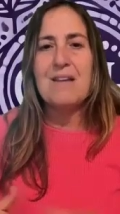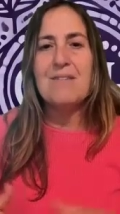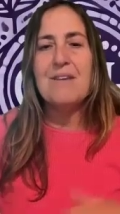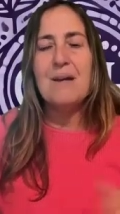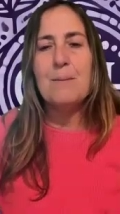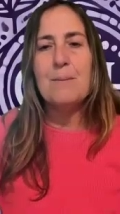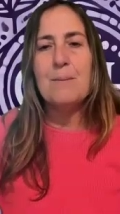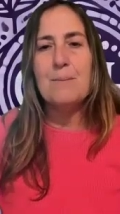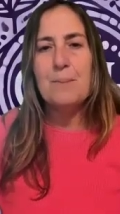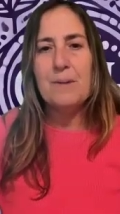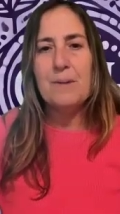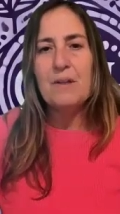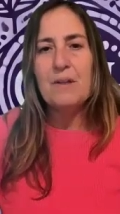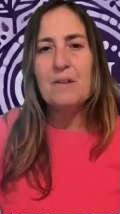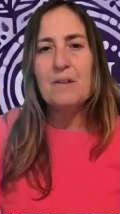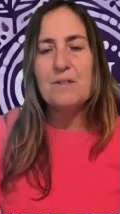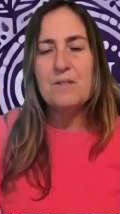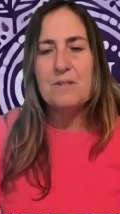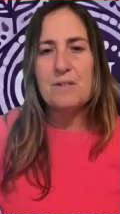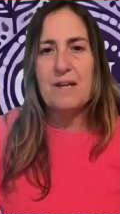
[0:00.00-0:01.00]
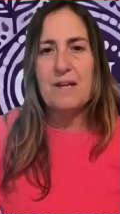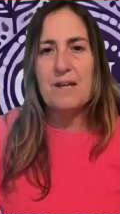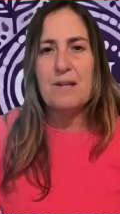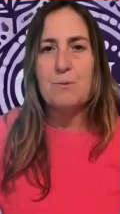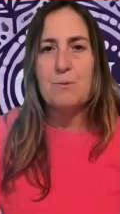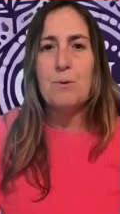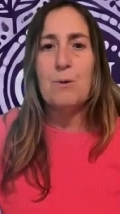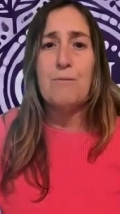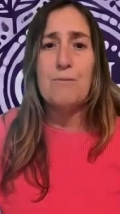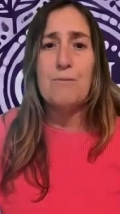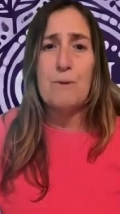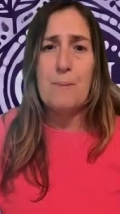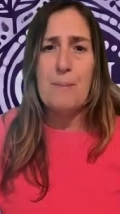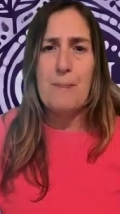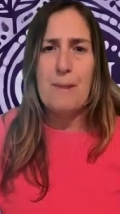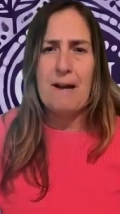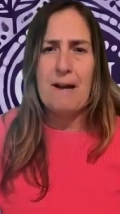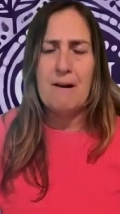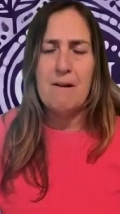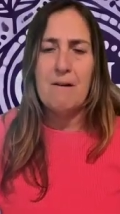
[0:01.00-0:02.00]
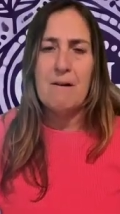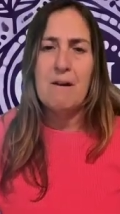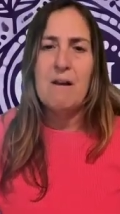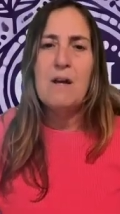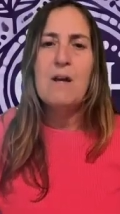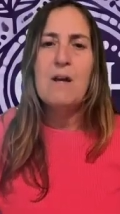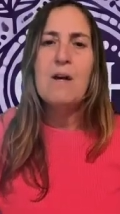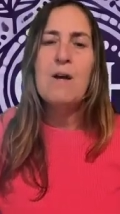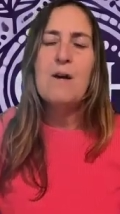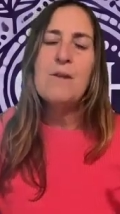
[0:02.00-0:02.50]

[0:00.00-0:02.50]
and then build the schedule from there.